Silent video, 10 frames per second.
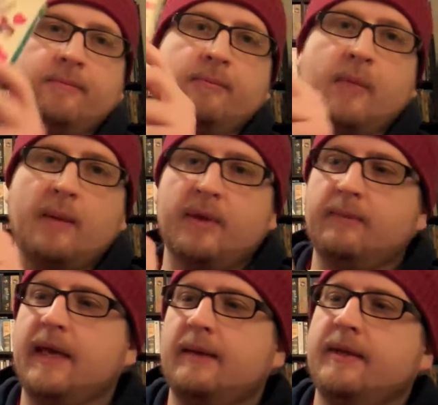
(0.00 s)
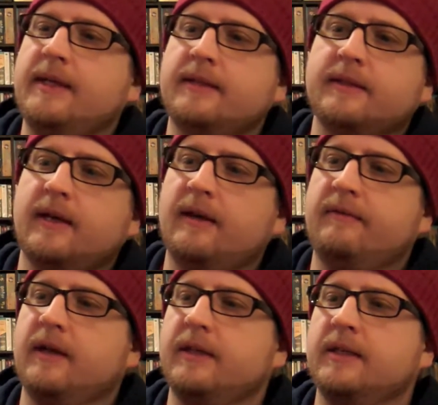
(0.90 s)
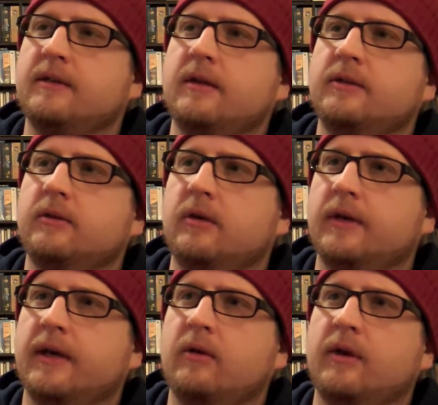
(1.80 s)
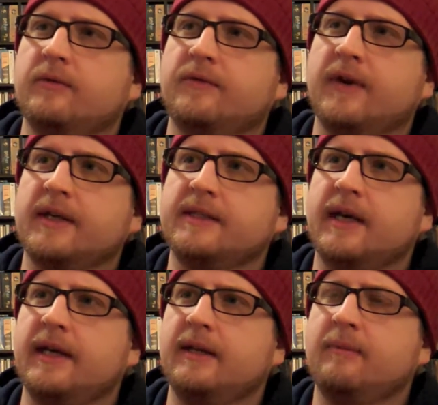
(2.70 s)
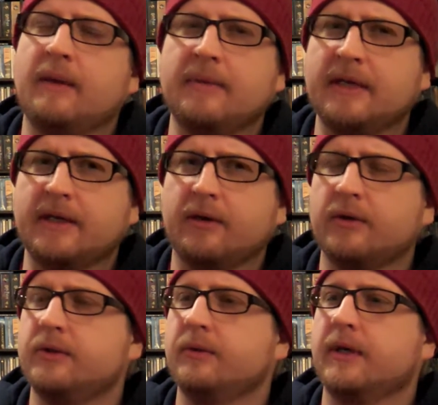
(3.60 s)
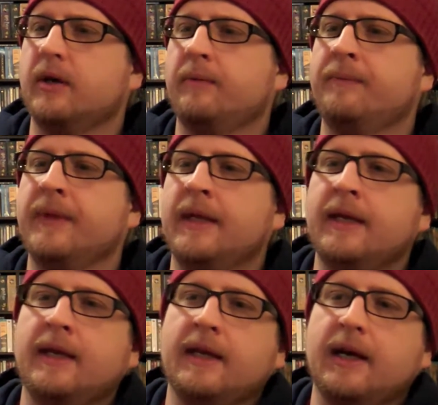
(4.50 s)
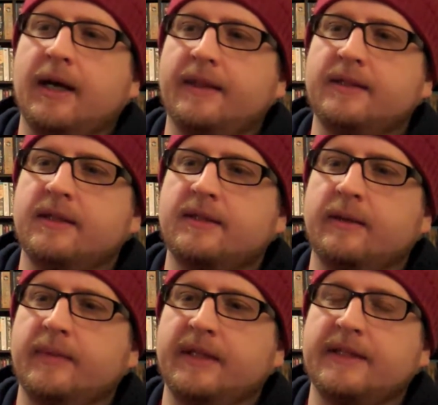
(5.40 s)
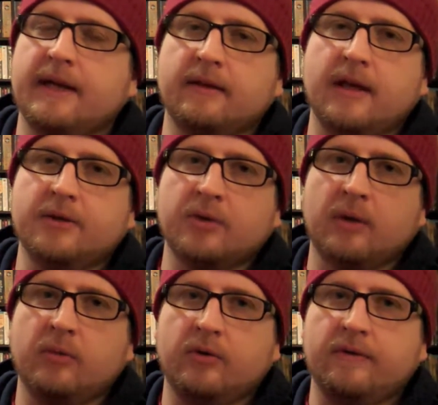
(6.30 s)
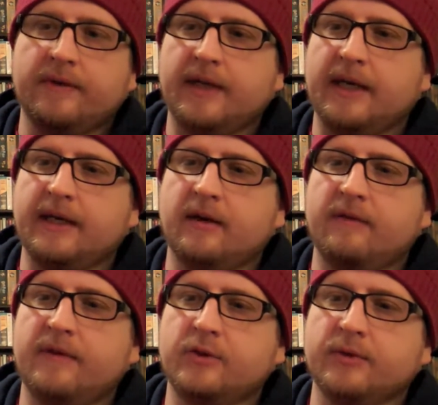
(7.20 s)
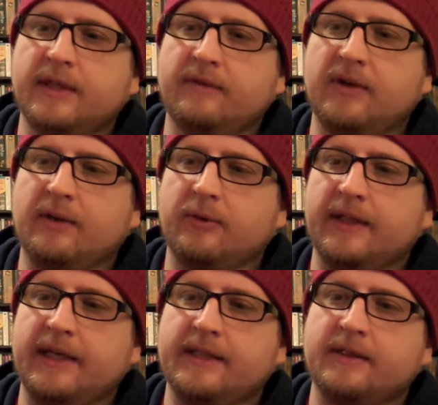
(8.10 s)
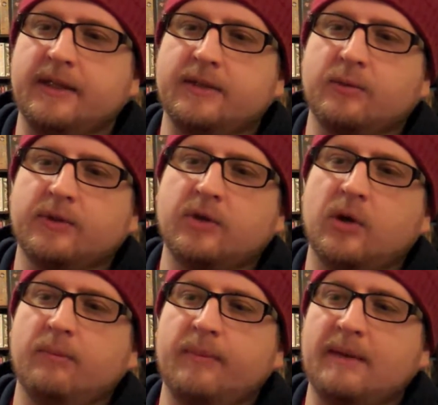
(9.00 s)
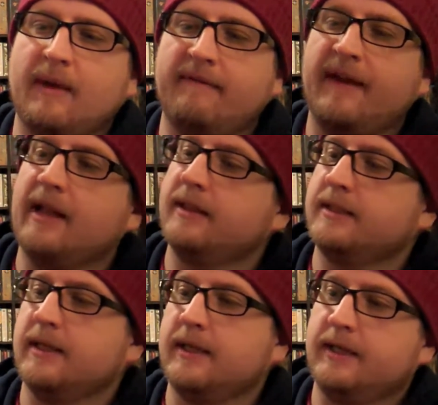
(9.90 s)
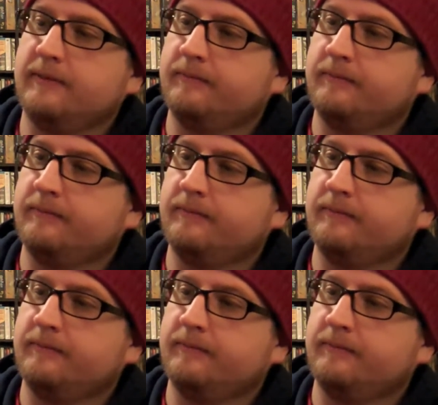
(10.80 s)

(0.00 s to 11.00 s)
Muppet Babies. I found these not too long ago and I was very excited, maybe a year or two ago. This is something that's had a lot of trouble getting an official DVD release. This one's called Be My Valentine.